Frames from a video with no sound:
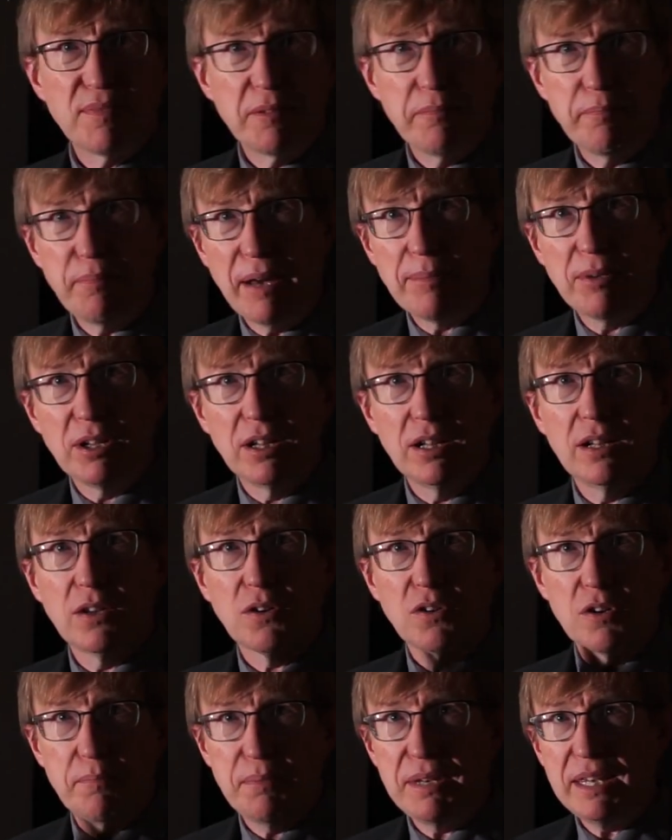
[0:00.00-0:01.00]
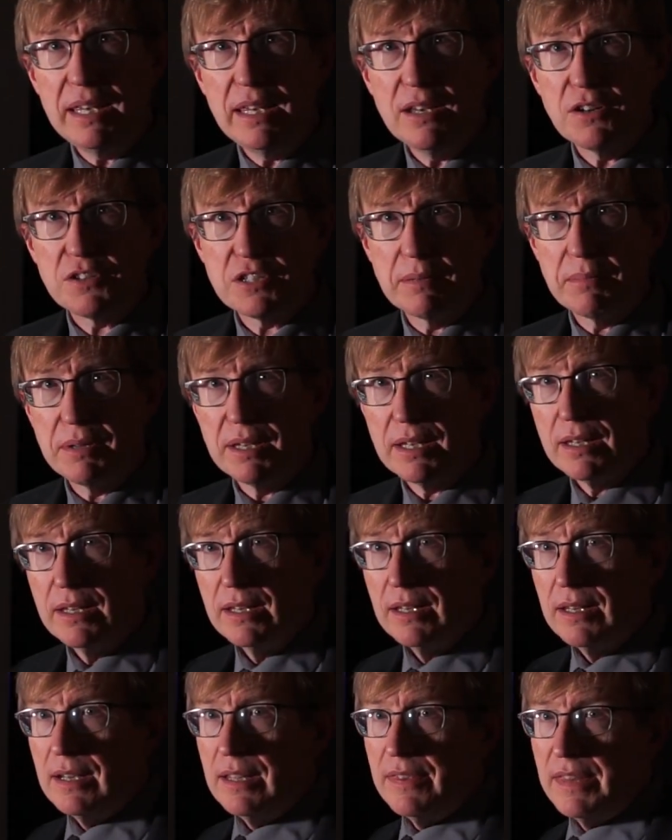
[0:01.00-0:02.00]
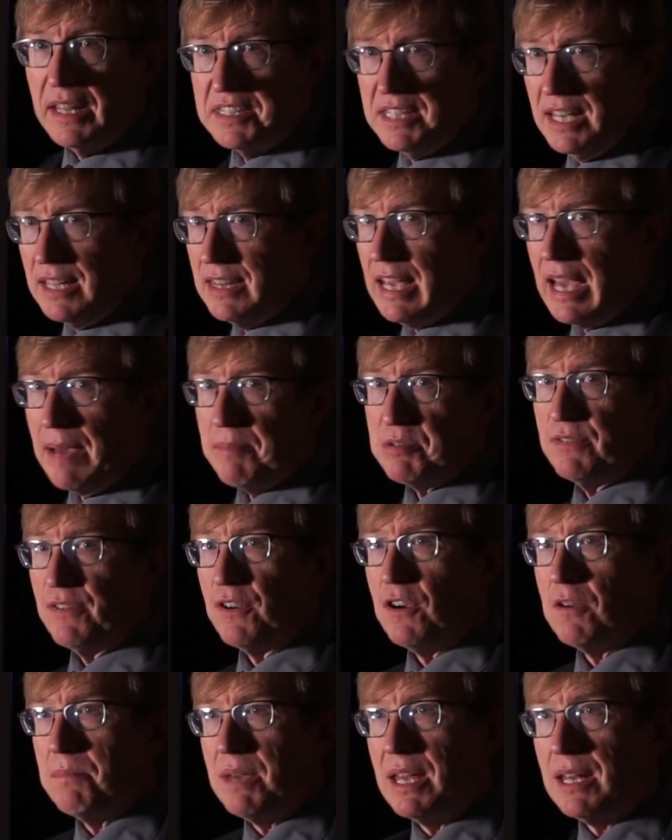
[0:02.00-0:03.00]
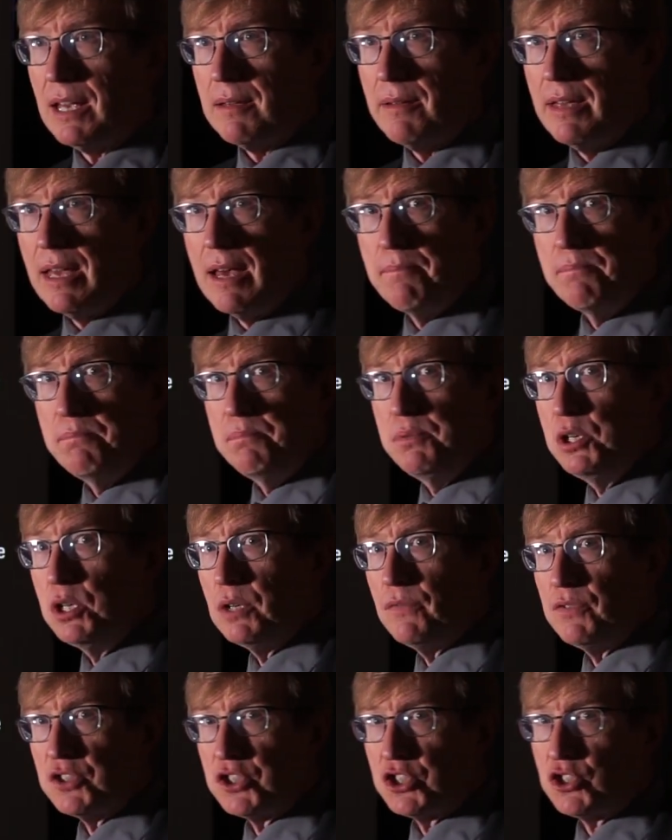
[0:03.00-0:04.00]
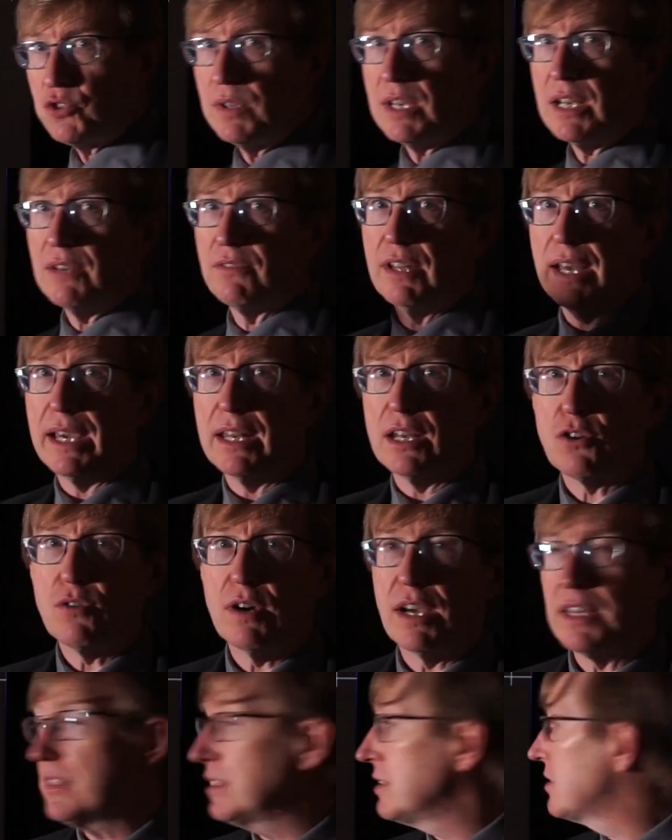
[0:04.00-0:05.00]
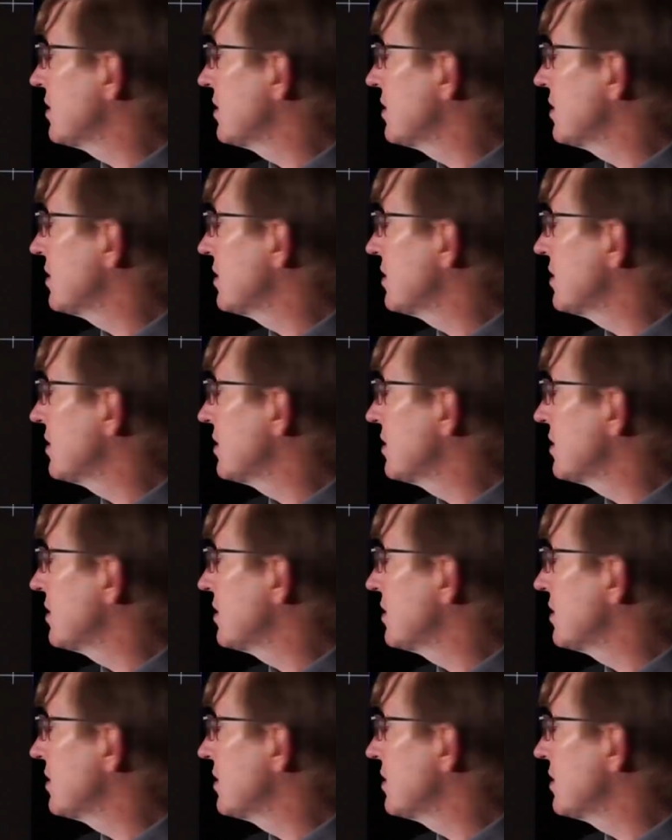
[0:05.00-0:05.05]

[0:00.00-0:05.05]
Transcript: pebble or a pea or something that's hit the atmosphere and make a beautiful streak of light across the